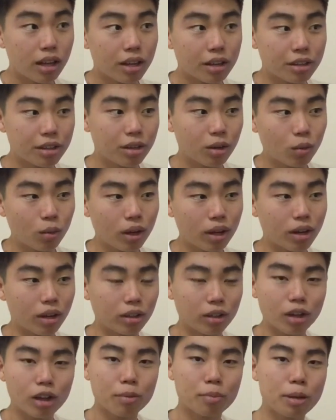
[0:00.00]
you know what? A
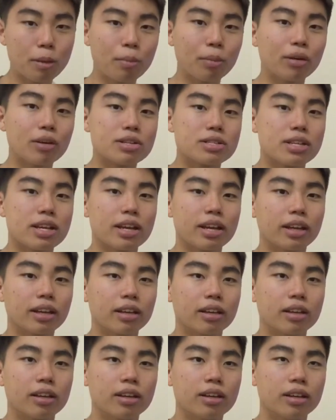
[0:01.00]
lot of people are
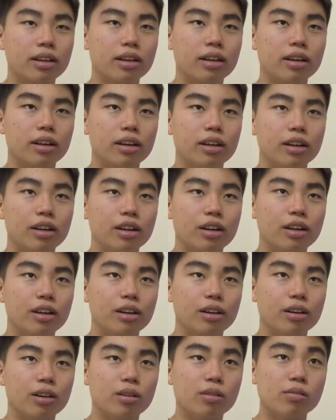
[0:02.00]
saying
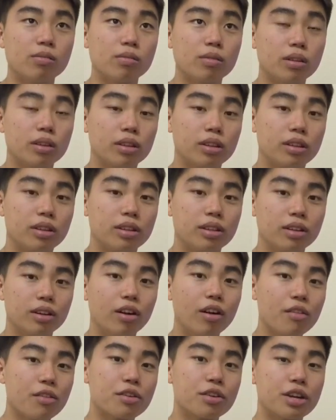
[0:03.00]
the
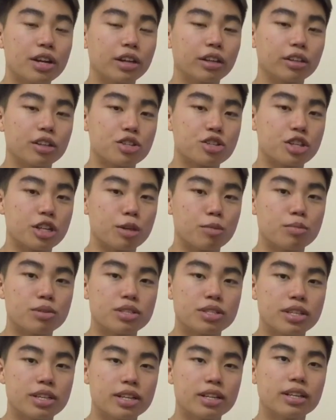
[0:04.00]
other English teams
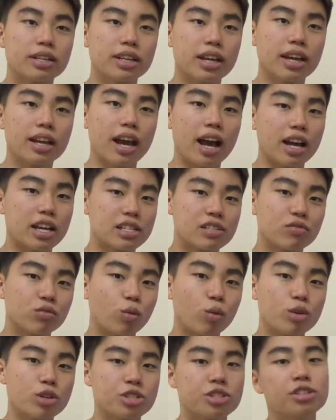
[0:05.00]
didn't get as
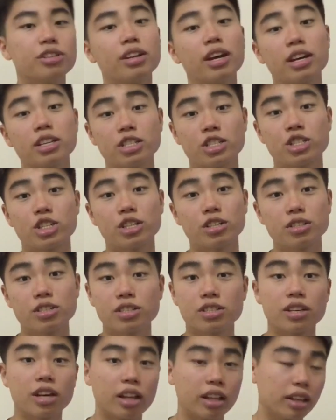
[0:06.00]
fortunate as
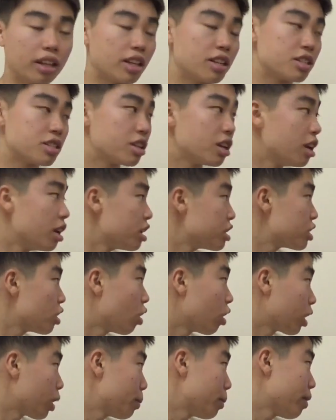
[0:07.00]
Chelsea, and let's
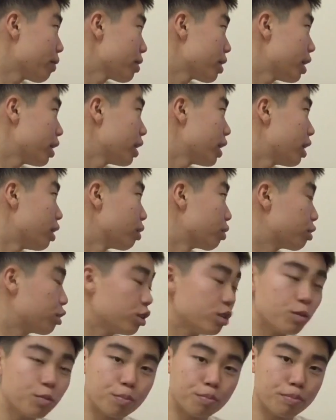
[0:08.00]
talk about that now.
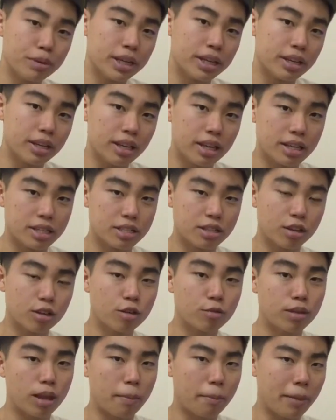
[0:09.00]
Group B is the
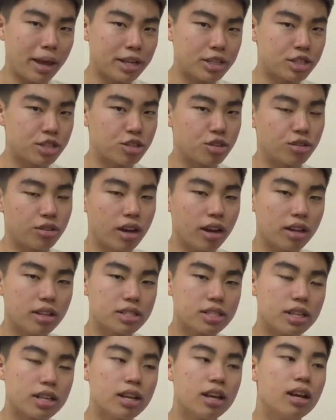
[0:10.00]
group that Manchester
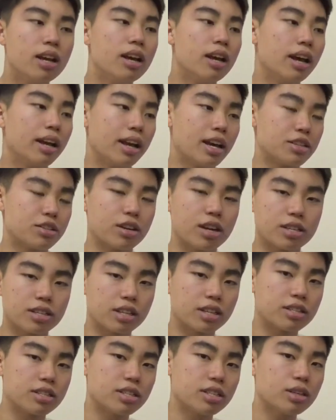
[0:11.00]
United's in, and as you guys
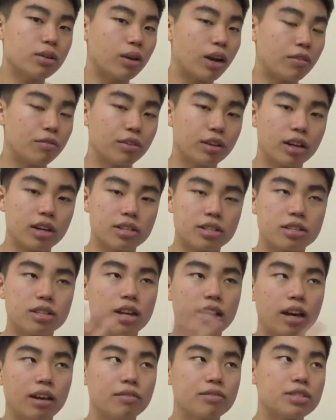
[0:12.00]
can see, or as you guys
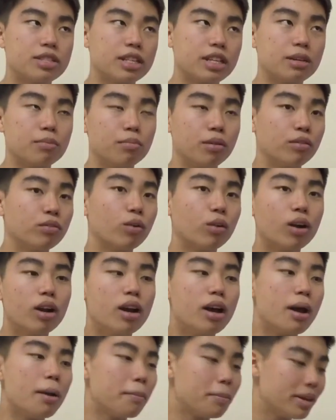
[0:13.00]
have seen before,
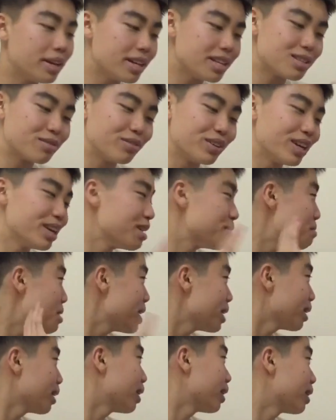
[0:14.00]
PSV,
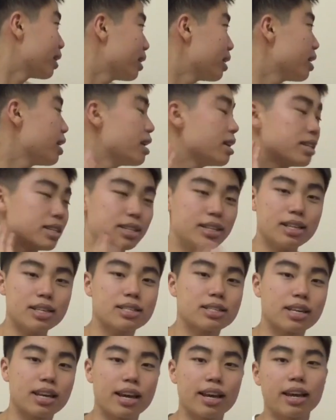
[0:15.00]
Man United,
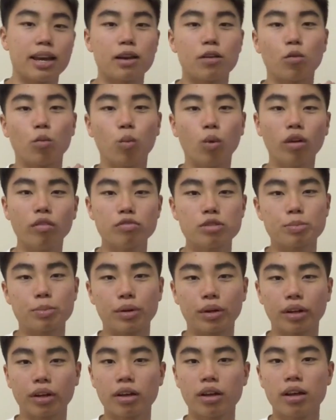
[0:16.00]
CSK, and
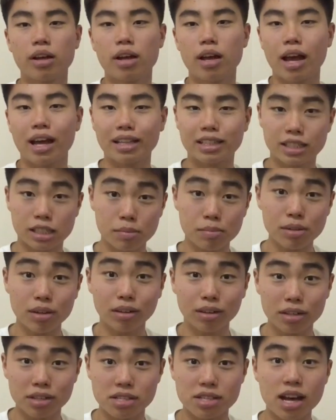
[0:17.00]
Wolfsburg. And to be
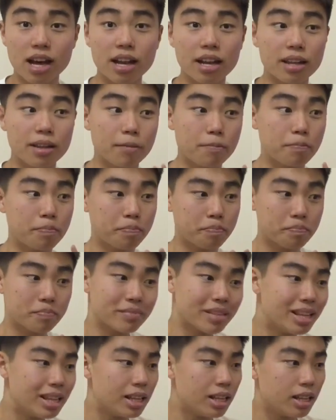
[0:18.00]
honest, when
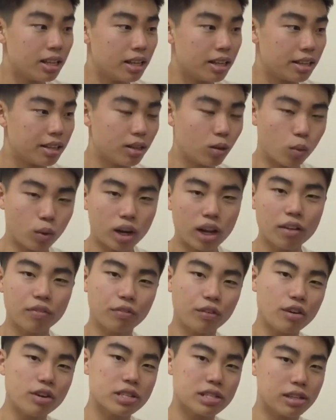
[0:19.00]
I
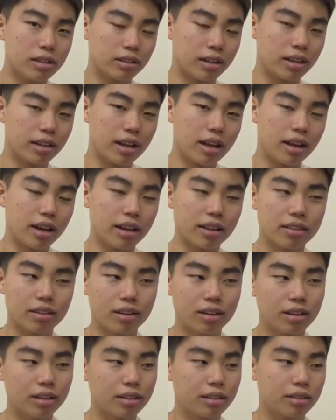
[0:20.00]
first looked at that, I
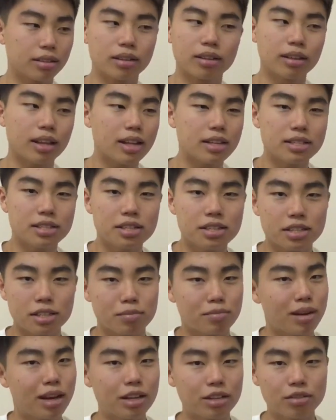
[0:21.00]
thought, that's easy,
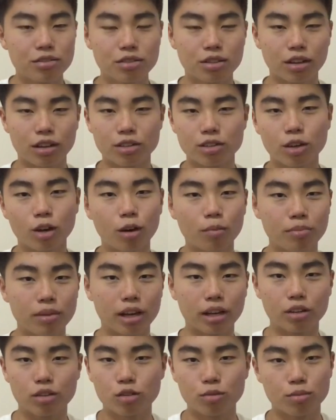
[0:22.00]
Man U's gonna top
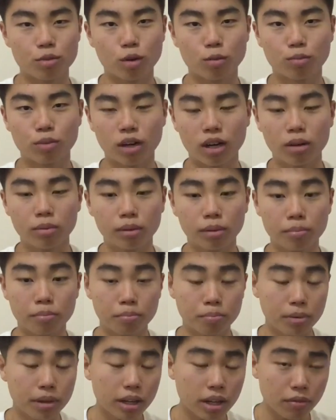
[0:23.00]
that group, no
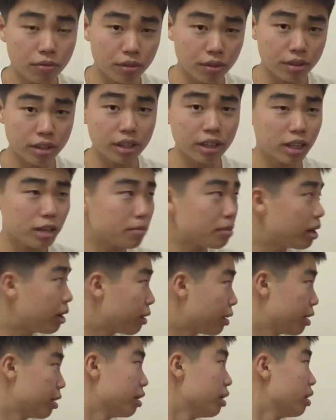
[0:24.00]
problem. But if you think
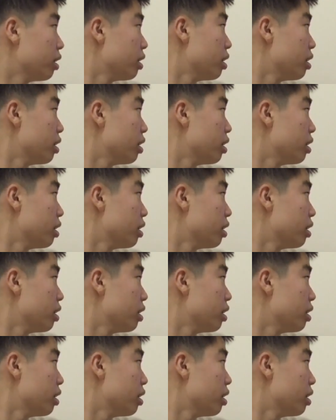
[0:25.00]
about it,